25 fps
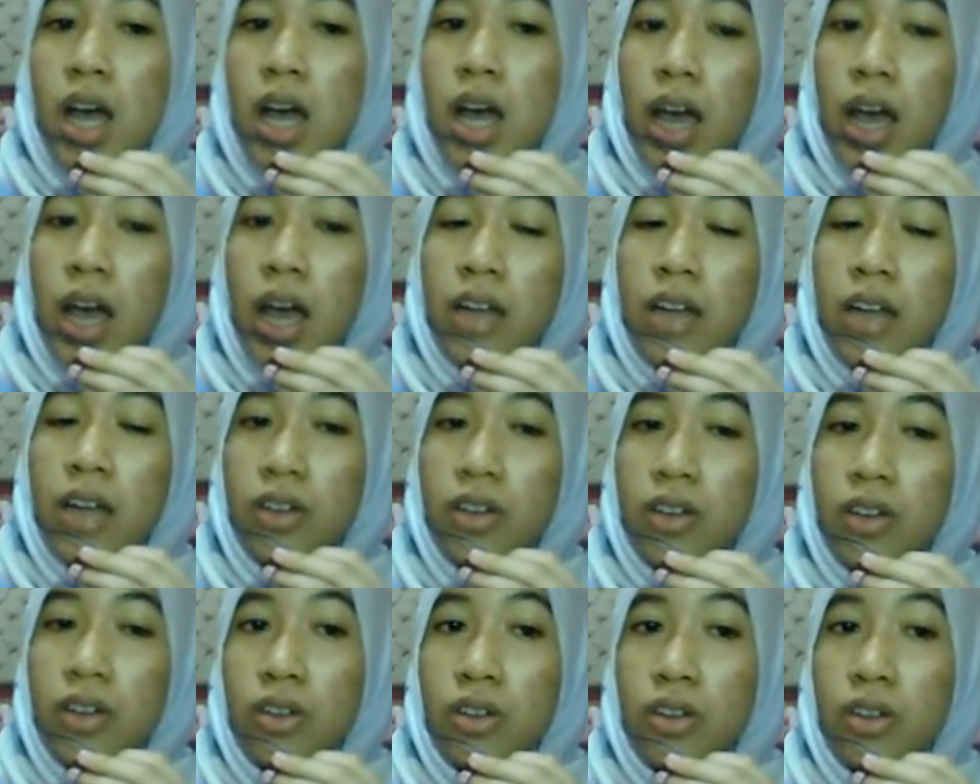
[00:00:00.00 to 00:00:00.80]
and
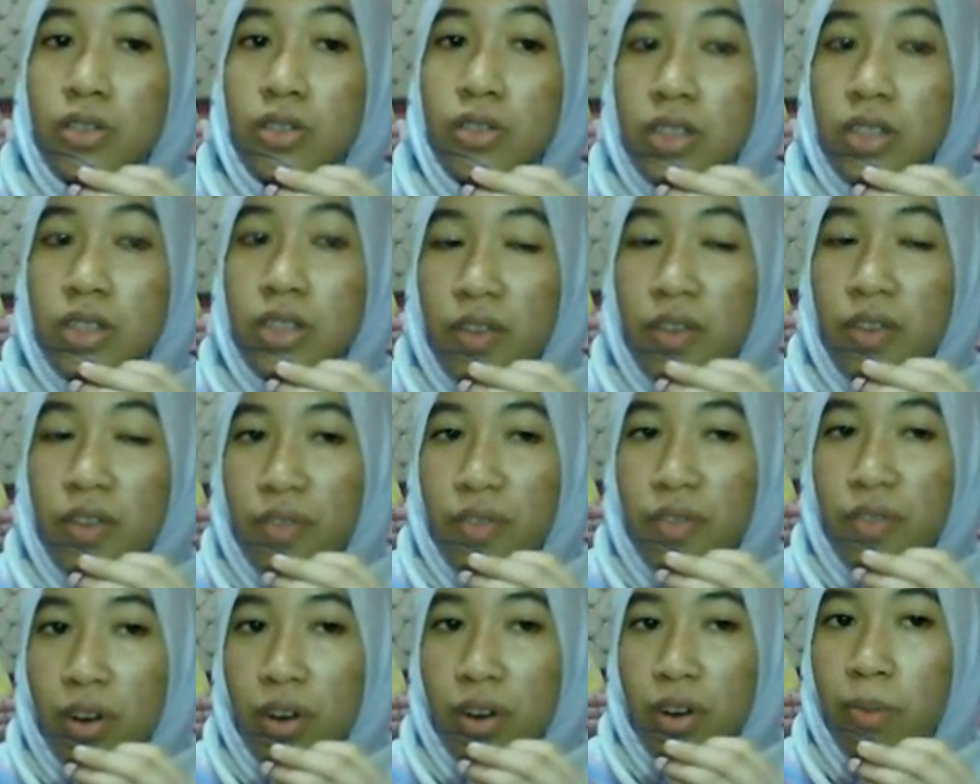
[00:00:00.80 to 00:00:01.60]
conclusive
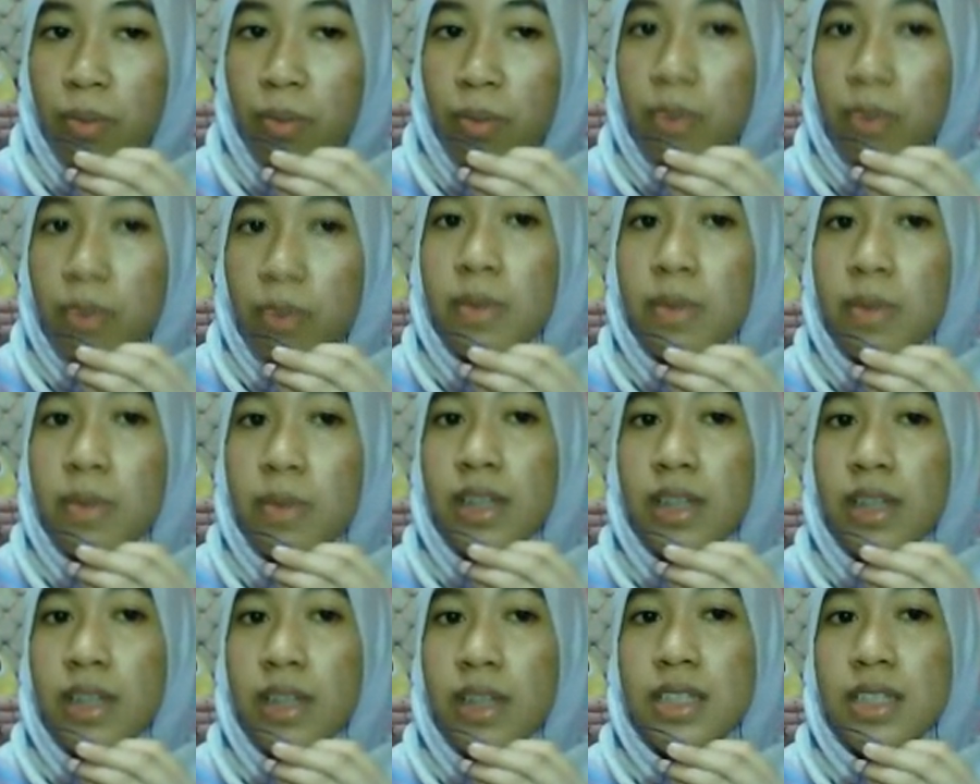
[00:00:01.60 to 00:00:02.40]
for
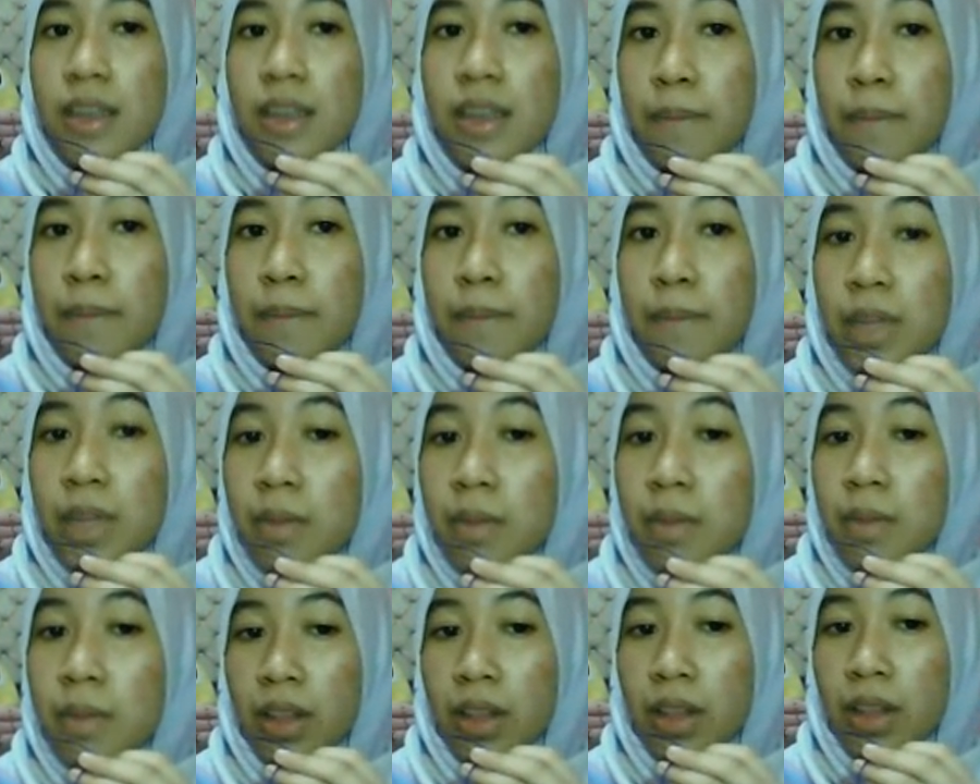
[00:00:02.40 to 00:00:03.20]
probability sampling
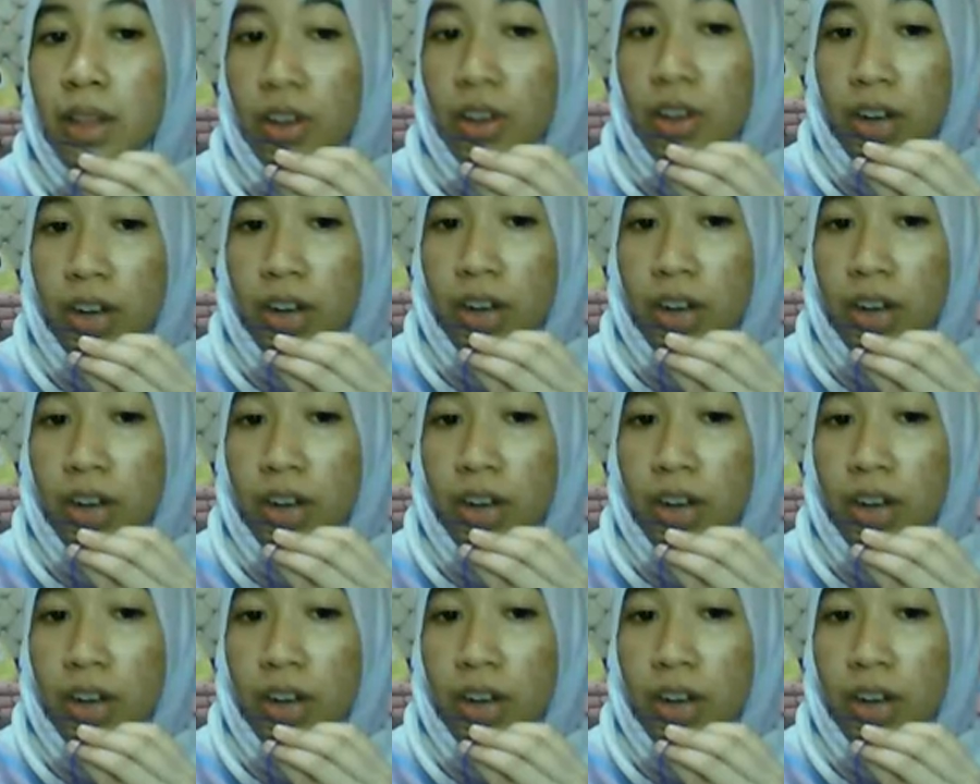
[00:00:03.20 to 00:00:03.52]
method.